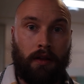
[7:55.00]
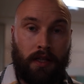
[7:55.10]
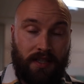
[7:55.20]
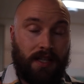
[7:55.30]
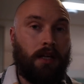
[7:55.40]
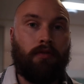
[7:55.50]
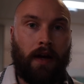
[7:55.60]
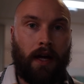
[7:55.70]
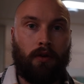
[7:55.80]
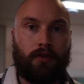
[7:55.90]
this thing of
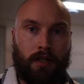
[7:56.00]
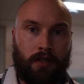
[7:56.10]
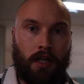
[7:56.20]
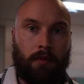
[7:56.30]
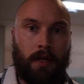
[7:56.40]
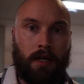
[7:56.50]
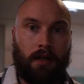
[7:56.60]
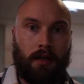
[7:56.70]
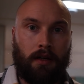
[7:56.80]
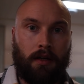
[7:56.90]
hair loss is going to be
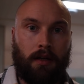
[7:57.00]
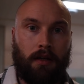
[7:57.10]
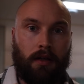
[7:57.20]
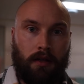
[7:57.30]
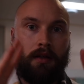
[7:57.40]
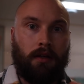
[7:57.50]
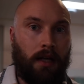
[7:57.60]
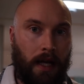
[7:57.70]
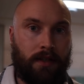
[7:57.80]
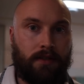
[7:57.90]

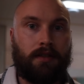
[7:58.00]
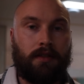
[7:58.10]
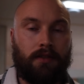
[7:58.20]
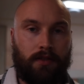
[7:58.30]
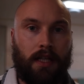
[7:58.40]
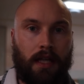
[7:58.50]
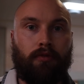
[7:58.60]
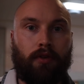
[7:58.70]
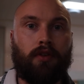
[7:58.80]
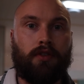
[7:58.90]
less
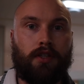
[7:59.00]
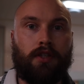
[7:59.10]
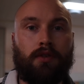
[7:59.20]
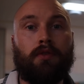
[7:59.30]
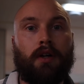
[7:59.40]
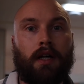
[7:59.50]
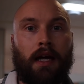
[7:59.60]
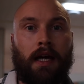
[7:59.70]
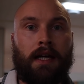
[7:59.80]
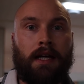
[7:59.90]
significant to you,
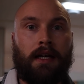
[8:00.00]
okay?